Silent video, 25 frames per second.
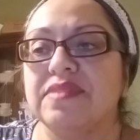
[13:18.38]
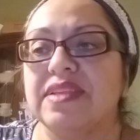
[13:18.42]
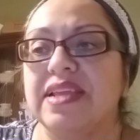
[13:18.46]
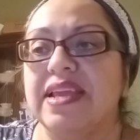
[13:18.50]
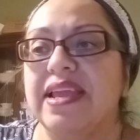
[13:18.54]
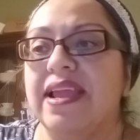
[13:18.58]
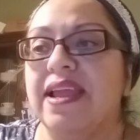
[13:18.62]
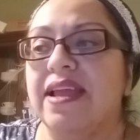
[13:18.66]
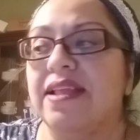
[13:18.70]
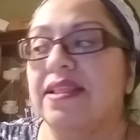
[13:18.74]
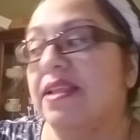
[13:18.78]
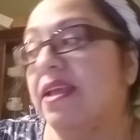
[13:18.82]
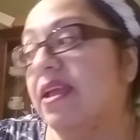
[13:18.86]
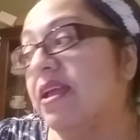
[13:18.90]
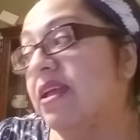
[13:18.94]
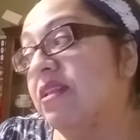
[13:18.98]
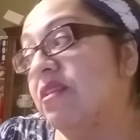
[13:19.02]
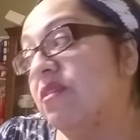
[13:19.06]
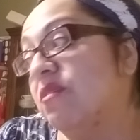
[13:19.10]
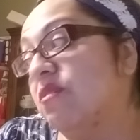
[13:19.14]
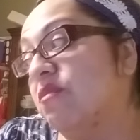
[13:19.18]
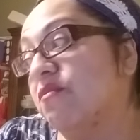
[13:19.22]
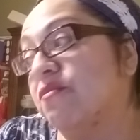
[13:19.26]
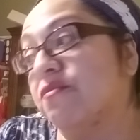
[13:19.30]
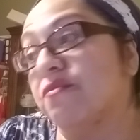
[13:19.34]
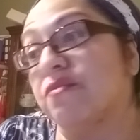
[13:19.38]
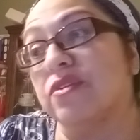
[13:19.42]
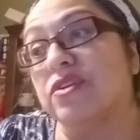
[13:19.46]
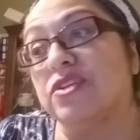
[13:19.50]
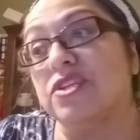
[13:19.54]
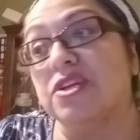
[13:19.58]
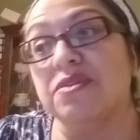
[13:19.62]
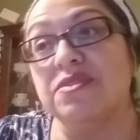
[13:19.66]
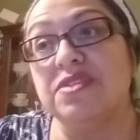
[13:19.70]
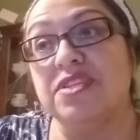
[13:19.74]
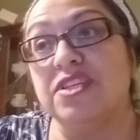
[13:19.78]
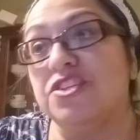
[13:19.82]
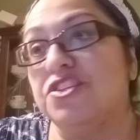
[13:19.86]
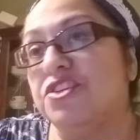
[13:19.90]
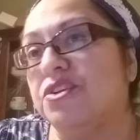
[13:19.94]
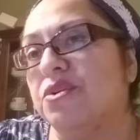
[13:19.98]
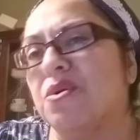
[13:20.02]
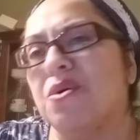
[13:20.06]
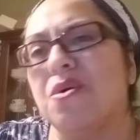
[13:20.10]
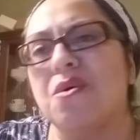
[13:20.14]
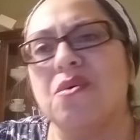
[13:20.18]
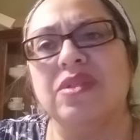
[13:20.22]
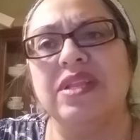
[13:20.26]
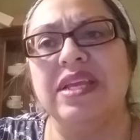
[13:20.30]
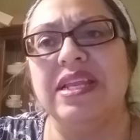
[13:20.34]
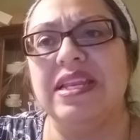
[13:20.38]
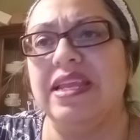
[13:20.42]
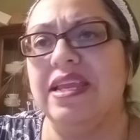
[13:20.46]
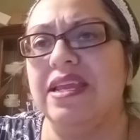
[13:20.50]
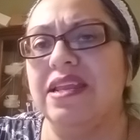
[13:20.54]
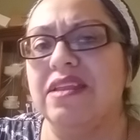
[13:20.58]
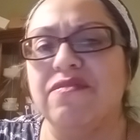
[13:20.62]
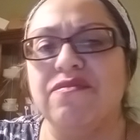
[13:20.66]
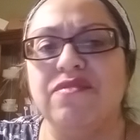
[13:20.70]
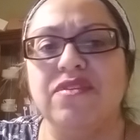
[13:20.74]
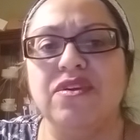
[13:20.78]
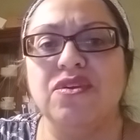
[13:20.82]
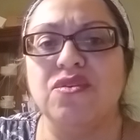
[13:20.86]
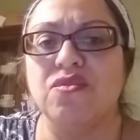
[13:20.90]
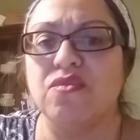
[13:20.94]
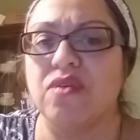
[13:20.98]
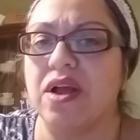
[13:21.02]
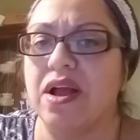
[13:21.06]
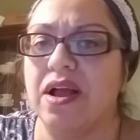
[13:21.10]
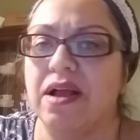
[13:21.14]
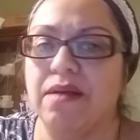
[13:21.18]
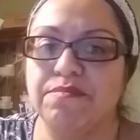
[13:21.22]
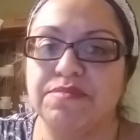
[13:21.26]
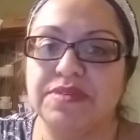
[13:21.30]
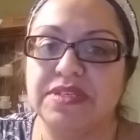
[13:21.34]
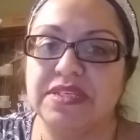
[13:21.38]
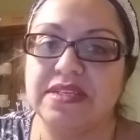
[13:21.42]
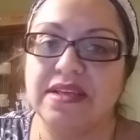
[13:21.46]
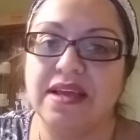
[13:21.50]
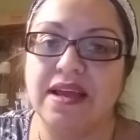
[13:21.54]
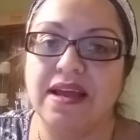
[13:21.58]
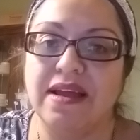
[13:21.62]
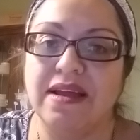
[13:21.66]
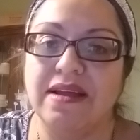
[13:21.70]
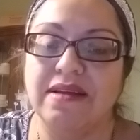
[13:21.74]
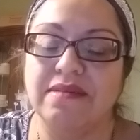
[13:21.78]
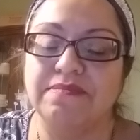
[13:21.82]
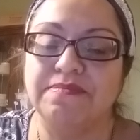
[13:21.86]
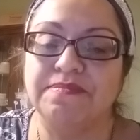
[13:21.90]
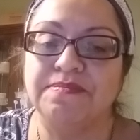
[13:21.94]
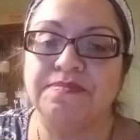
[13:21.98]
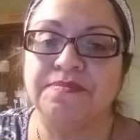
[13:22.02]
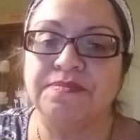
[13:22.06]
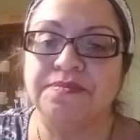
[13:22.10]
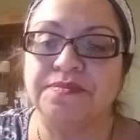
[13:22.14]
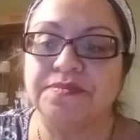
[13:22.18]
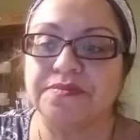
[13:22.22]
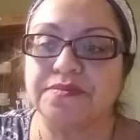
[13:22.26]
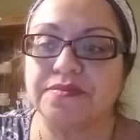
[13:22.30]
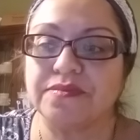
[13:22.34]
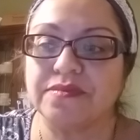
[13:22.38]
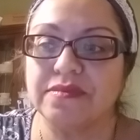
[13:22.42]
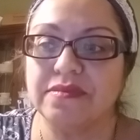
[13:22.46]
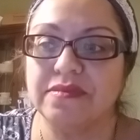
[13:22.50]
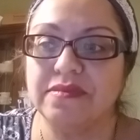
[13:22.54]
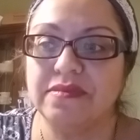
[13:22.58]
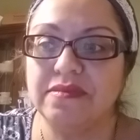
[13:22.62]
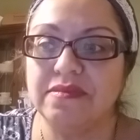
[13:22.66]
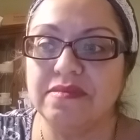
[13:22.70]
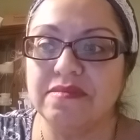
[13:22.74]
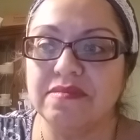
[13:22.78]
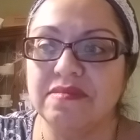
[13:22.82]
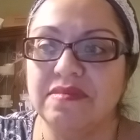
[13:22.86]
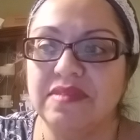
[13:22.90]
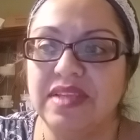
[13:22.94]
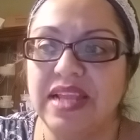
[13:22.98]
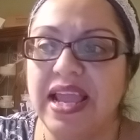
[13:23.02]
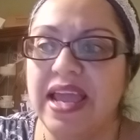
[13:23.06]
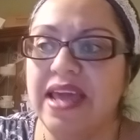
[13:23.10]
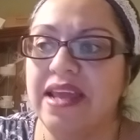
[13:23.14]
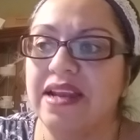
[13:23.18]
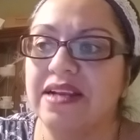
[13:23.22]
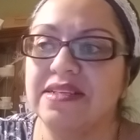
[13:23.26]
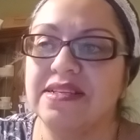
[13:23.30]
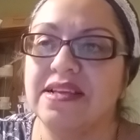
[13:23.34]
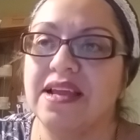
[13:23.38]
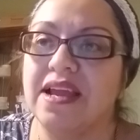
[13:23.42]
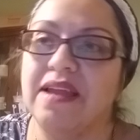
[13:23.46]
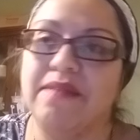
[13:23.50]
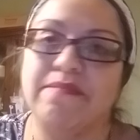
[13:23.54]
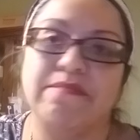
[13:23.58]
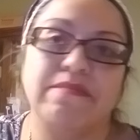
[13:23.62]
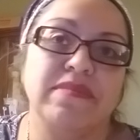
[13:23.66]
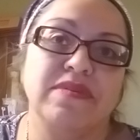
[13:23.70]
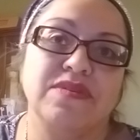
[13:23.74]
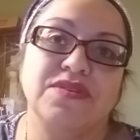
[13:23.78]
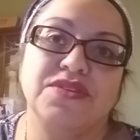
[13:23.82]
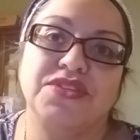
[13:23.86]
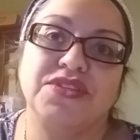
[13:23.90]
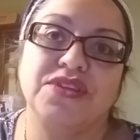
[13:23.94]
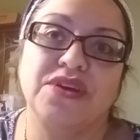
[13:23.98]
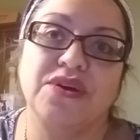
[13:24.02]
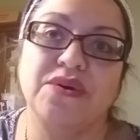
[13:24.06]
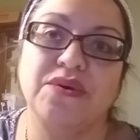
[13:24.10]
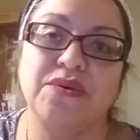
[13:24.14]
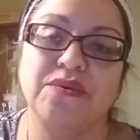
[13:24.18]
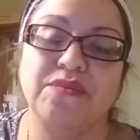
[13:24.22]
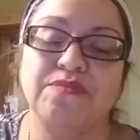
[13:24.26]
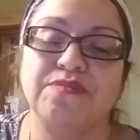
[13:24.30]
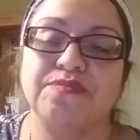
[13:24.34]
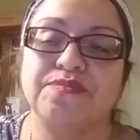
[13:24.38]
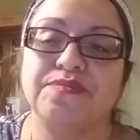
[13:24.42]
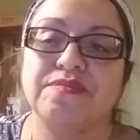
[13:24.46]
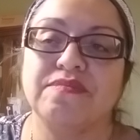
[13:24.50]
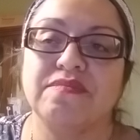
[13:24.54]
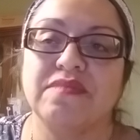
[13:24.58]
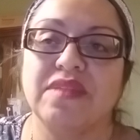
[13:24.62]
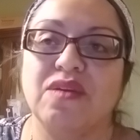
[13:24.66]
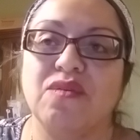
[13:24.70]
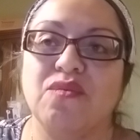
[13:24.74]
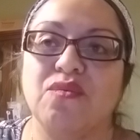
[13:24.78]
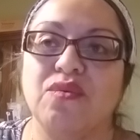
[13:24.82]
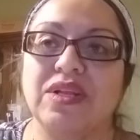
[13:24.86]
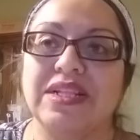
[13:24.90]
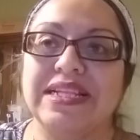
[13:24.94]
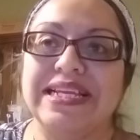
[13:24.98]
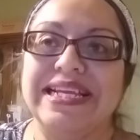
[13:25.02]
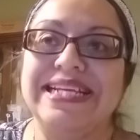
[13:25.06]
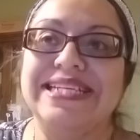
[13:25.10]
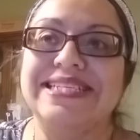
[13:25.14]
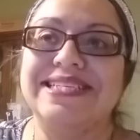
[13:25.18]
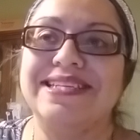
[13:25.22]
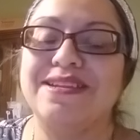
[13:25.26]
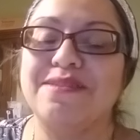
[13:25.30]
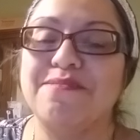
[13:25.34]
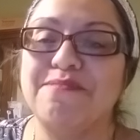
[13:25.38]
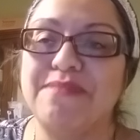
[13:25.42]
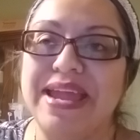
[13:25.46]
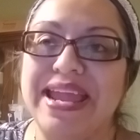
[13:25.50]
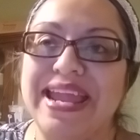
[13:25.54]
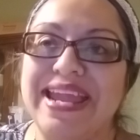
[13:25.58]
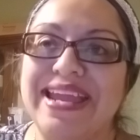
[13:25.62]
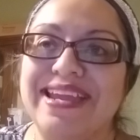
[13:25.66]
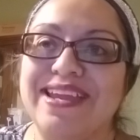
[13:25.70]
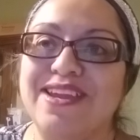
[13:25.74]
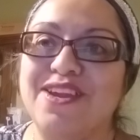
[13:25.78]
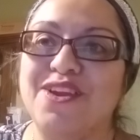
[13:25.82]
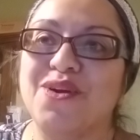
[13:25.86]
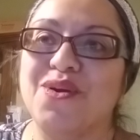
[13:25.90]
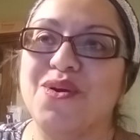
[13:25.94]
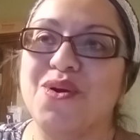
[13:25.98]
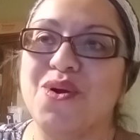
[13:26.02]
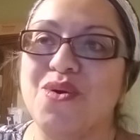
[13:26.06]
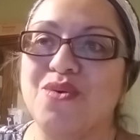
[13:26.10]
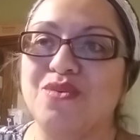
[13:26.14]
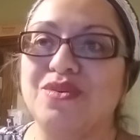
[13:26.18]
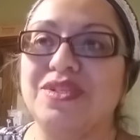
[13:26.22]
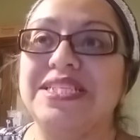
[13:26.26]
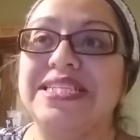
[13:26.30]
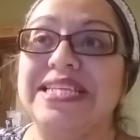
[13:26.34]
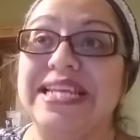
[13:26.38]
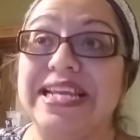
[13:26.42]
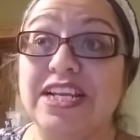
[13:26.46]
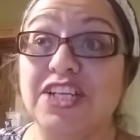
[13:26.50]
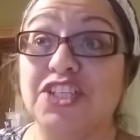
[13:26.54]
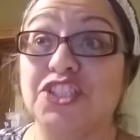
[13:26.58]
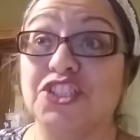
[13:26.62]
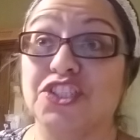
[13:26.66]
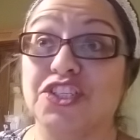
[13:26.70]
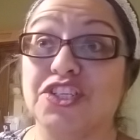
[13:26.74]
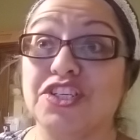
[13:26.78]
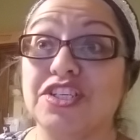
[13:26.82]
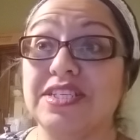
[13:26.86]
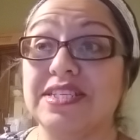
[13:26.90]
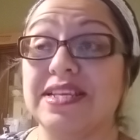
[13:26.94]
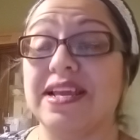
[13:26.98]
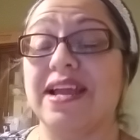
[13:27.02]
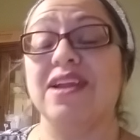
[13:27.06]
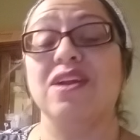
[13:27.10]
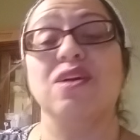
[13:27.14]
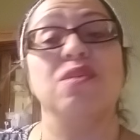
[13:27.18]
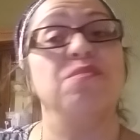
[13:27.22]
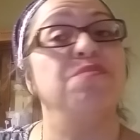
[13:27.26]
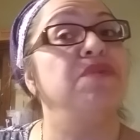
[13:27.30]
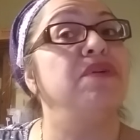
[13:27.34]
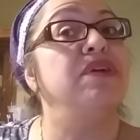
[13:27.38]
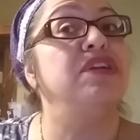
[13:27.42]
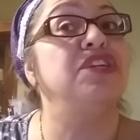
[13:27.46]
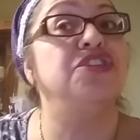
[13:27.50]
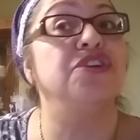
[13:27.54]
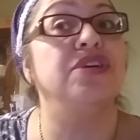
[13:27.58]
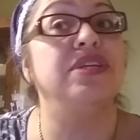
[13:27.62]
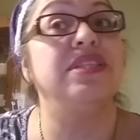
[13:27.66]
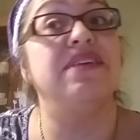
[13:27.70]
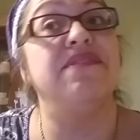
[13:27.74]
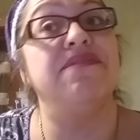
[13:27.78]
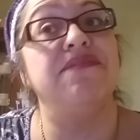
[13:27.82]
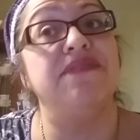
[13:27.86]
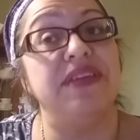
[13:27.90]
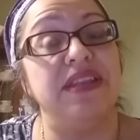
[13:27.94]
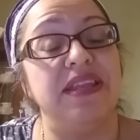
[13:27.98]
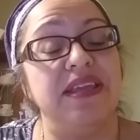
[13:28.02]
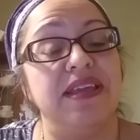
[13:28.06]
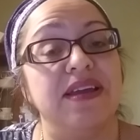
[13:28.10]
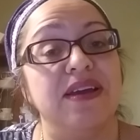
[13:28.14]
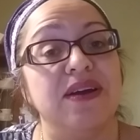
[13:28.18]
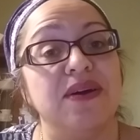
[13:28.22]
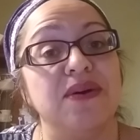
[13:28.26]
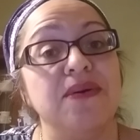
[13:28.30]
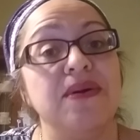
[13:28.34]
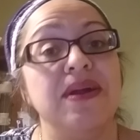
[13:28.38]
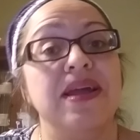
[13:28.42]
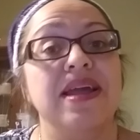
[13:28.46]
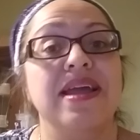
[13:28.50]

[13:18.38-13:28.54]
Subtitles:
And then for dosage, you only need a few drops at a time. So real easy to make your own tinctures. I hope you enjoyed the video.